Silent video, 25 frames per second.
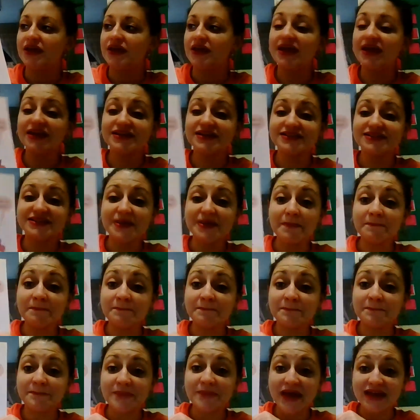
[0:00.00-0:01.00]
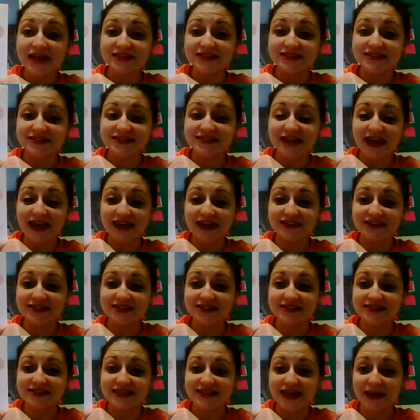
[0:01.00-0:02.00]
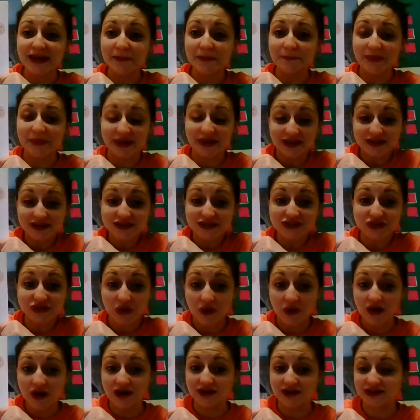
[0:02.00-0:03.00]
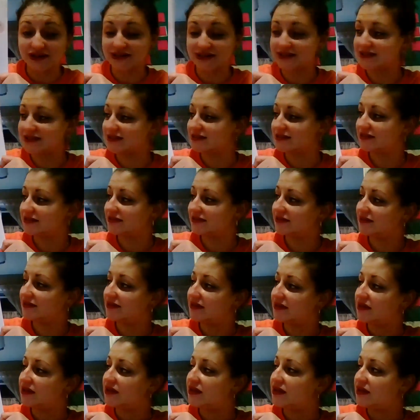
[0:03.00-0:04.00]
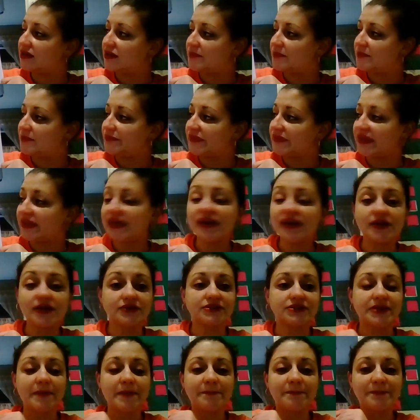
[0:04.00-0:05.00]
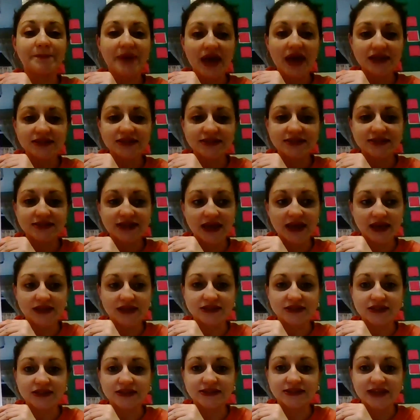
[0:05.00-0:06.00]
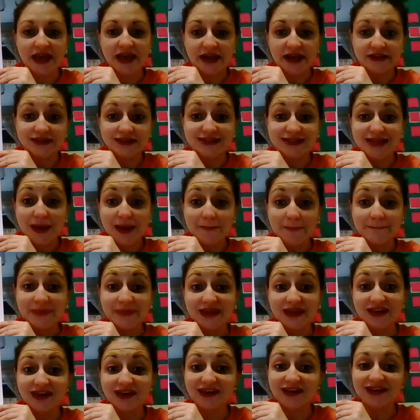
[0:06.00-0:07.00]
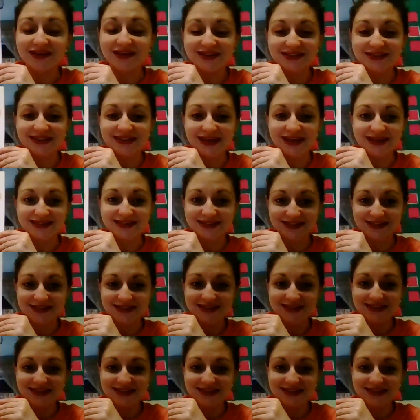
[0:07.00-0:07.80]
It is the best day to sing pig songs. It is the best day to dance pig dances.